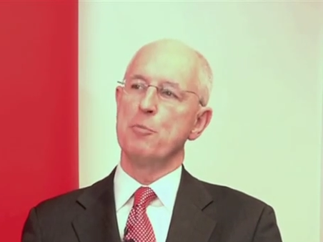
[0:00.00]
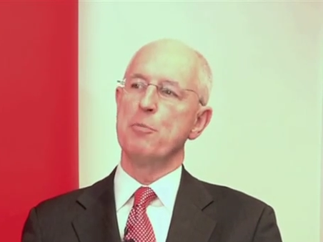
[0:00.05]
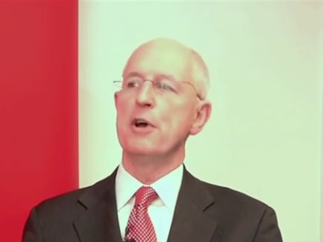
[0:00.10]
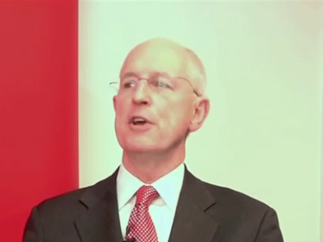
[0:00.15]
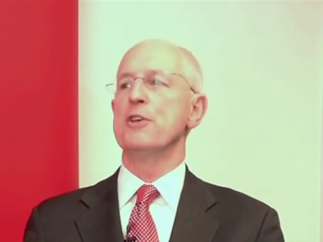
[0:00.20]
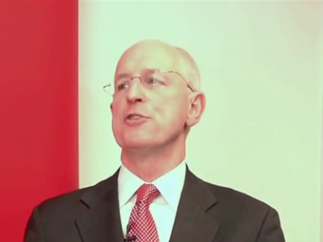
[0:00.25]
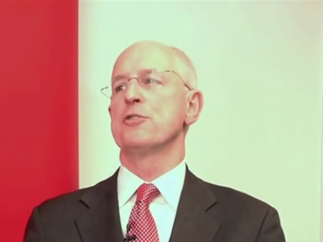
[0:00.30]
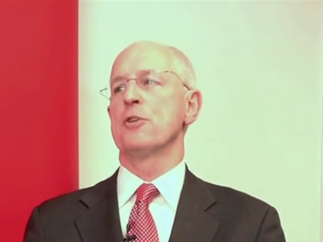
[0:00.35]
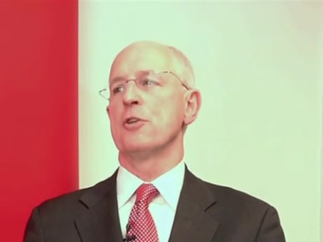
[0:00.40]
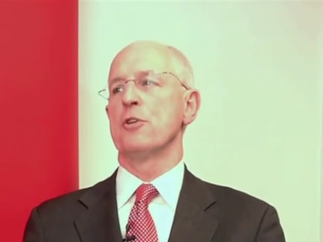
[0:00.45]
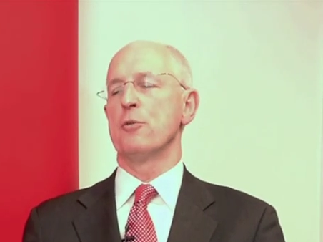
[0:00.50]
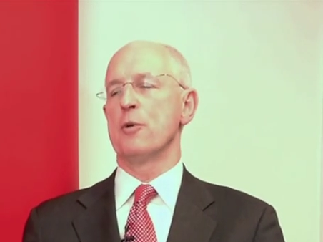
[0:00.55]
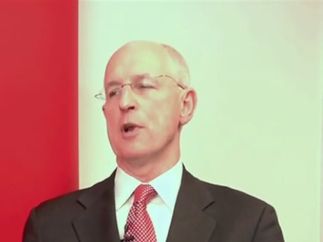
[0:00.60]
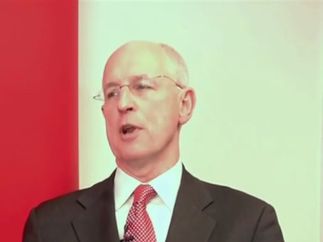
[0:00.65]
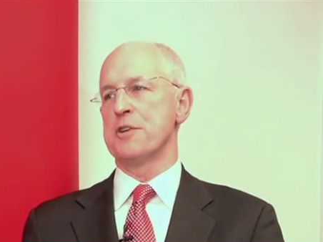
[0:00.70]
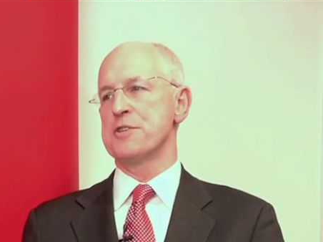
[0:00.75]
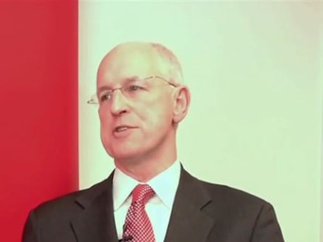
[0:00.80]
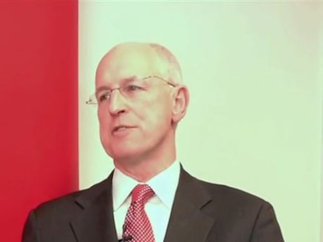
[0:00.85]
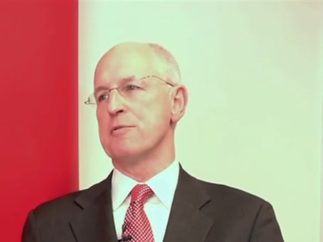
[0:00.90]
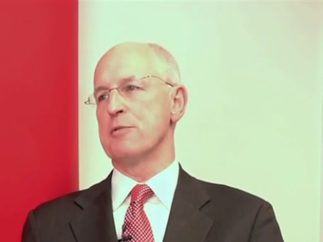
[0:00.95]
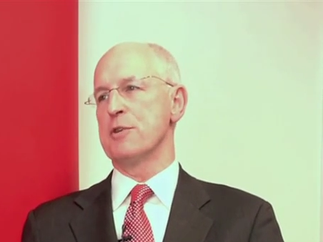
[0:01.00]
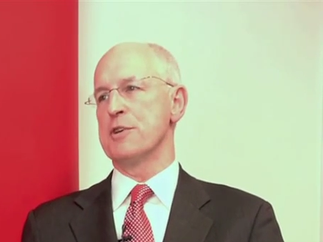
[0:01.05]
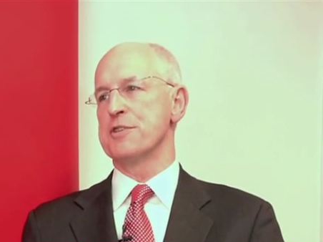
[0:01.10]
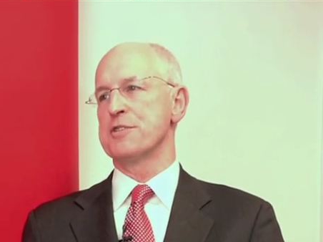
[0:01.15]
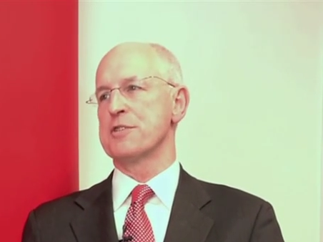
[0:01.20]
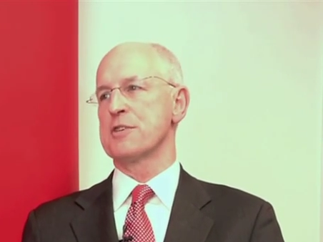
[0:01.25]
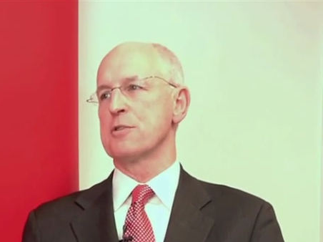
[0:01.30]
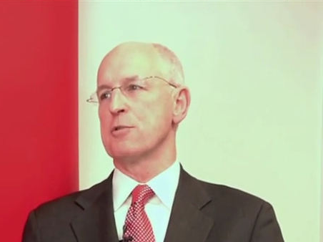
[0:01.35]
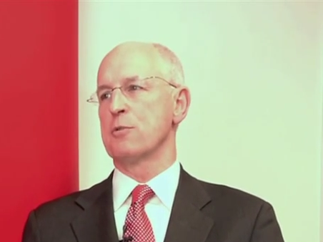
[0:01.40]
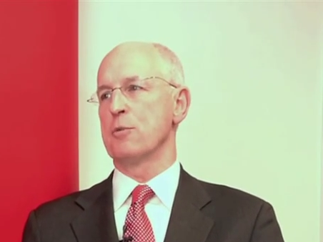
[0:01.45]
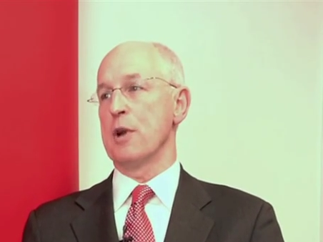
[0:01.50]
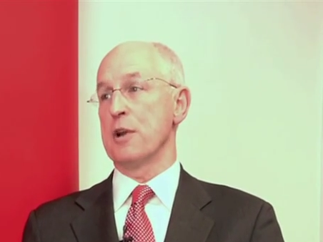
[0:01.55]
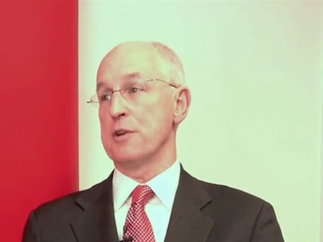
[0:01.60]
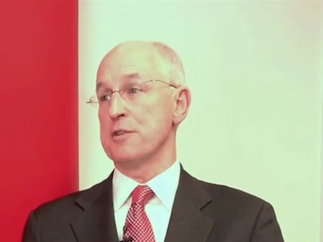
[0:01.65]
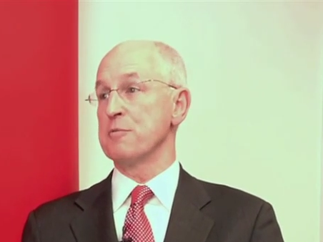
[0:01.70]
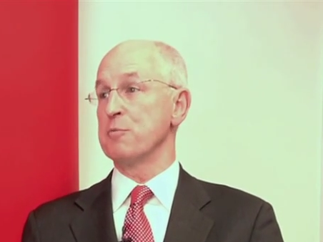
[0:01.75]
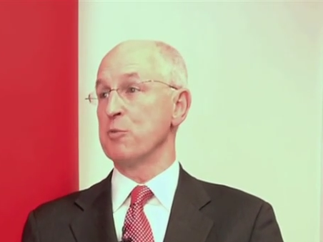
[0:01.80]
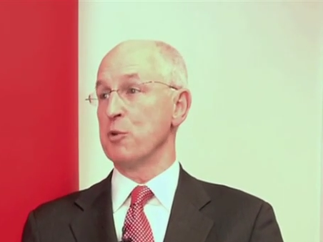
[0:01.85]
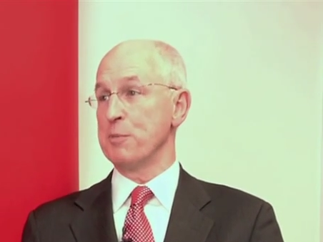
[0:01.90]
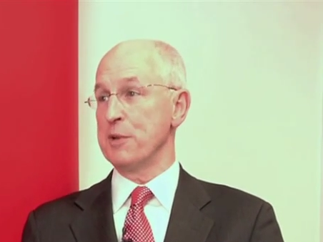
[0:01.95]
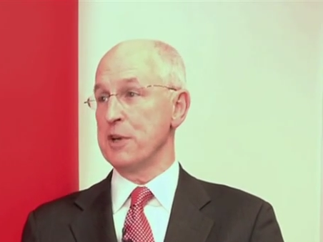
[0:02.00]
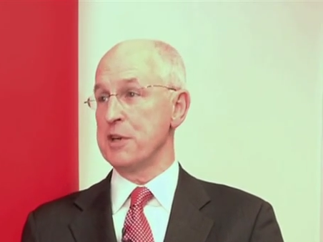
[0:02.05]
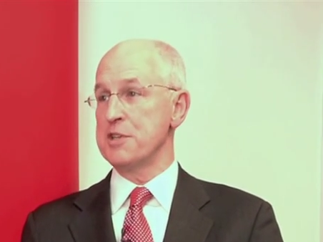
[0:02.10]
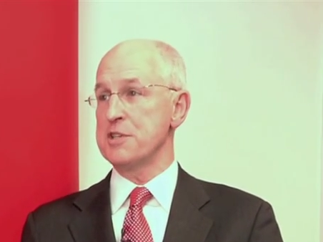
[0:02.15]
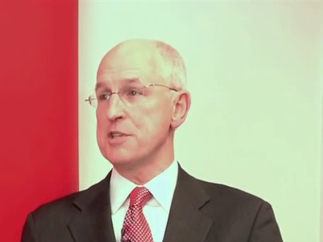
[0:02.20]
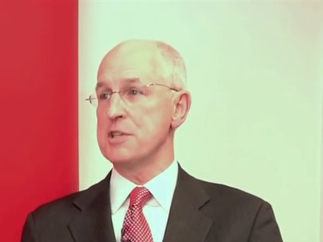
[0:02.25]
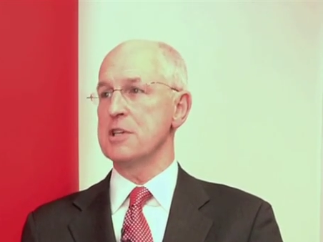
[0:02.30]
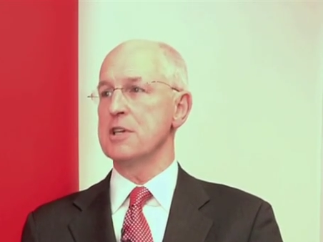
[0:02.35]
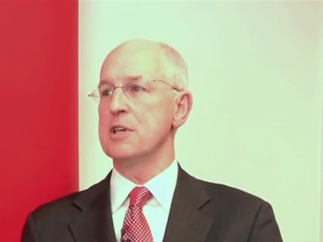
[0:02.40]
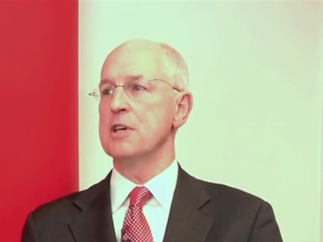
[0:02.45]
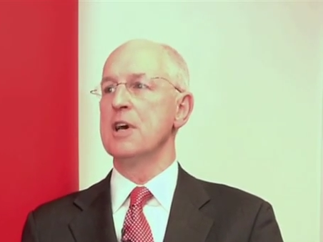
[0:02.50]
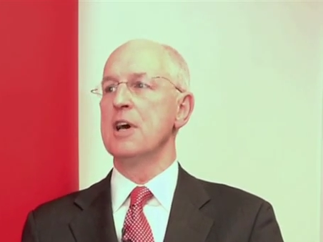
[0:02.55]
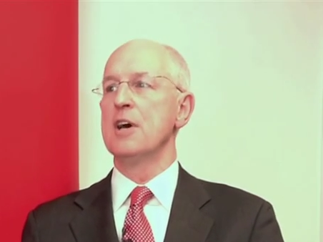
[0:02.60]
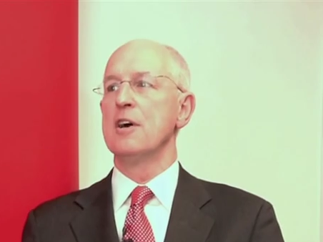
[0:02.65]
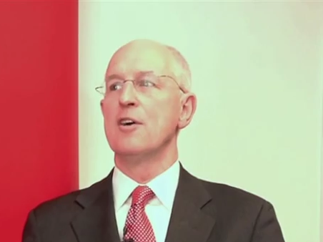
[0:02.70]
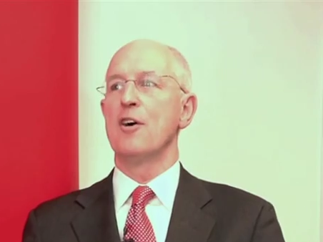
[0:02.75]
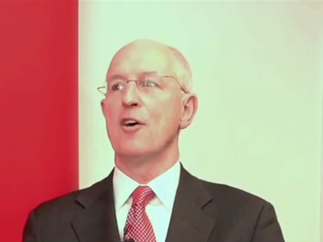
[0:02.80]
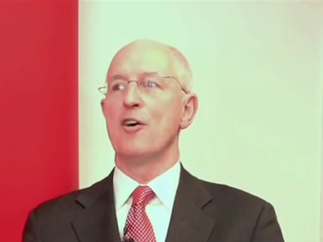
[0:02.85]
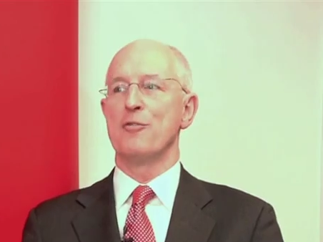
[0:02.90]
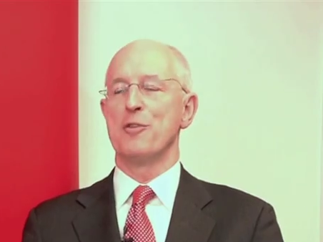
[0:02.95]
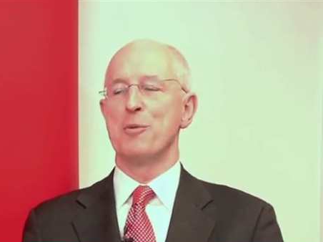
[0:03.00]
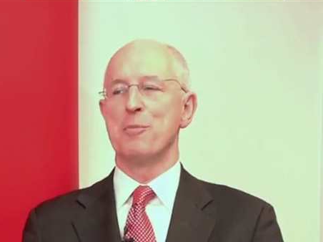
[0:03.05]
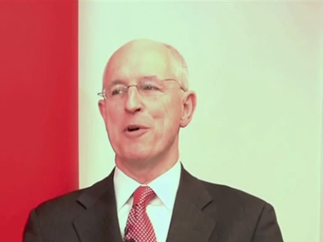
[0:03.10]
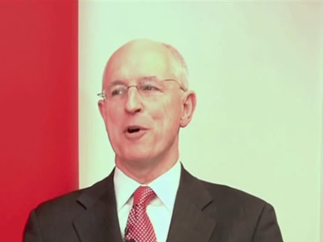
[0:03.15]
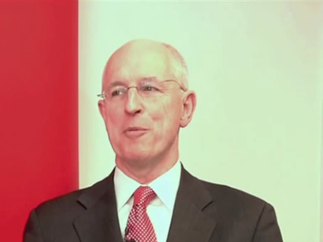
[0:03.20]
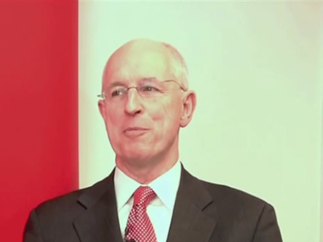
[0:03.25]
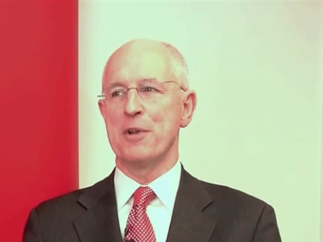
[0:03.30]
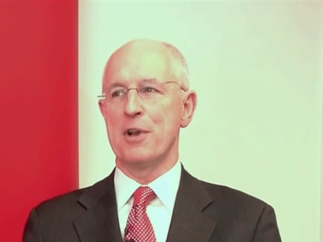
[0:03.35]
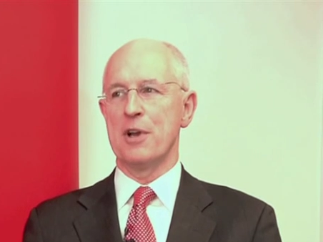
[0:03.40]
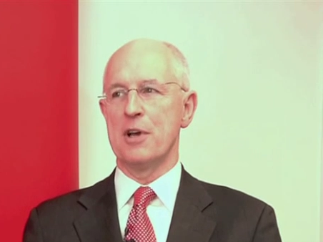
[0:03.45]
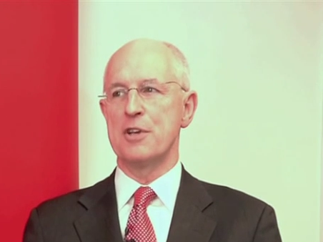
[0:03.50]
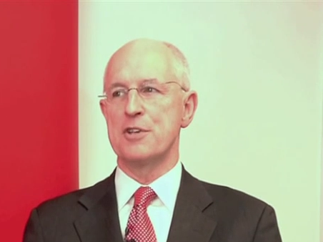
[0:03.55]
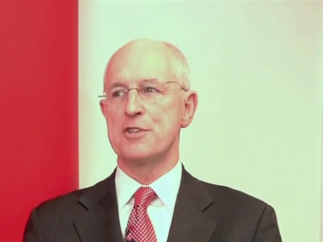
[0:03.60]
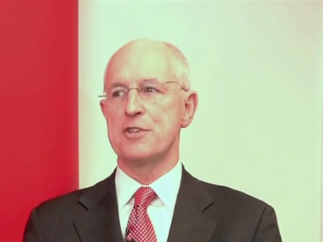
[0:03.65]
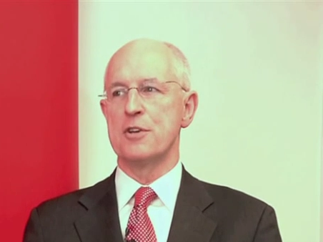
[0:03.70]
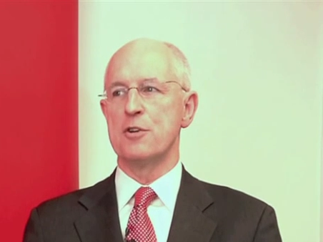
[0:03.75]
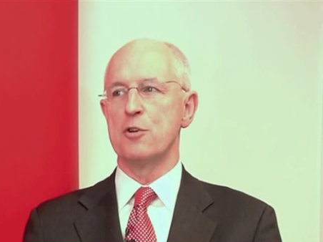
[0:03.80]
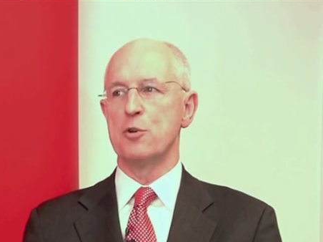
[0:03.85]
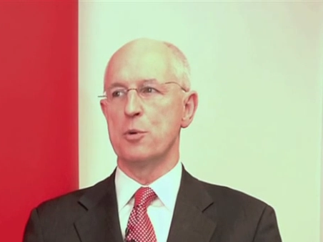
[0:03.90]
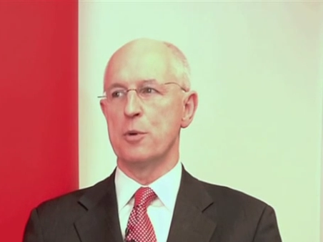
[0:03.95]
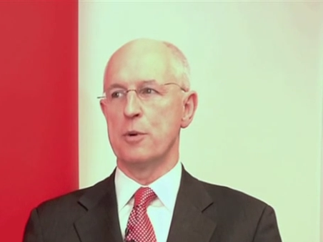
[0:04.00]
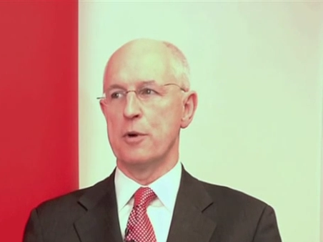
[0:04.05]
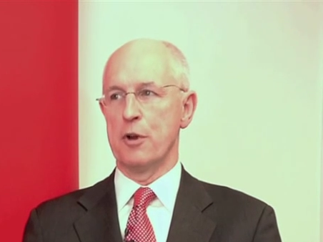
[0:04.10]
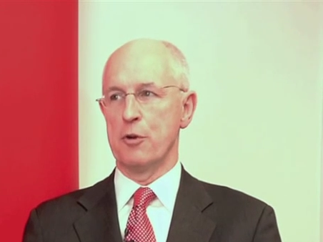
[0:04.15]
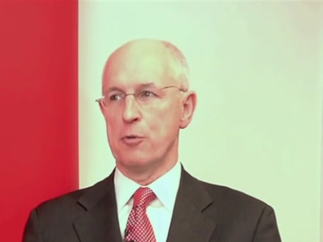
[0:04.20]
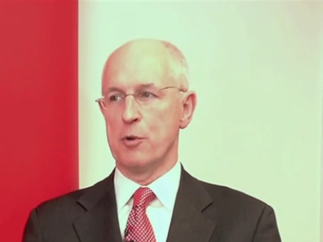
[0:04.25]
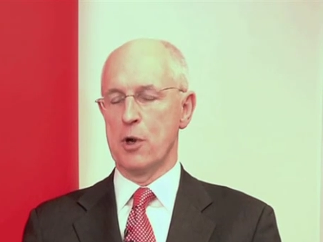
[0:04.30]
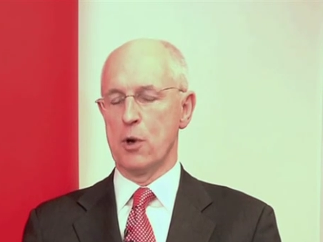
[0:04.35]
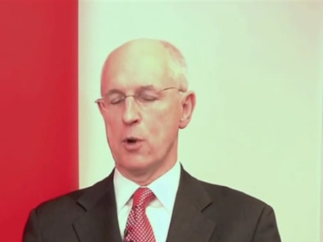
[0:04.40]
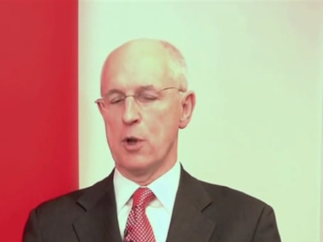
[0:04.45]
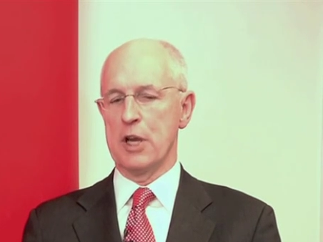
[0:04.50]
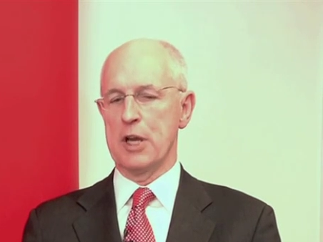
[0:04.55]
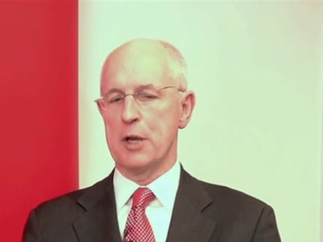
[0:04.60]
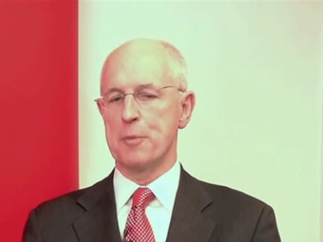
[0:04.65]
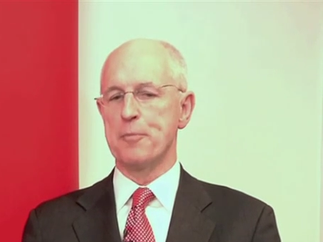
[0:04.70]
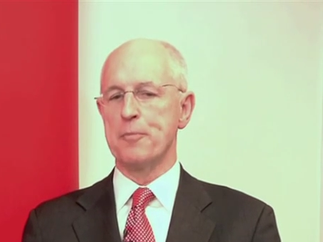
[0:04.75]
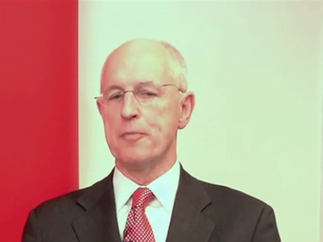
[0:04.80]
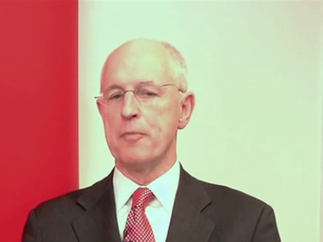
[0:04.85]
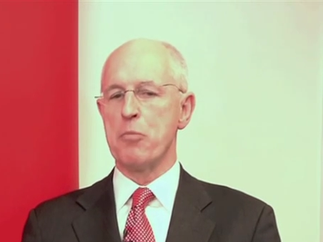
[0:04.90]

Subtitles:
based on the relative risk or relative morbidity of the population who are enrolling.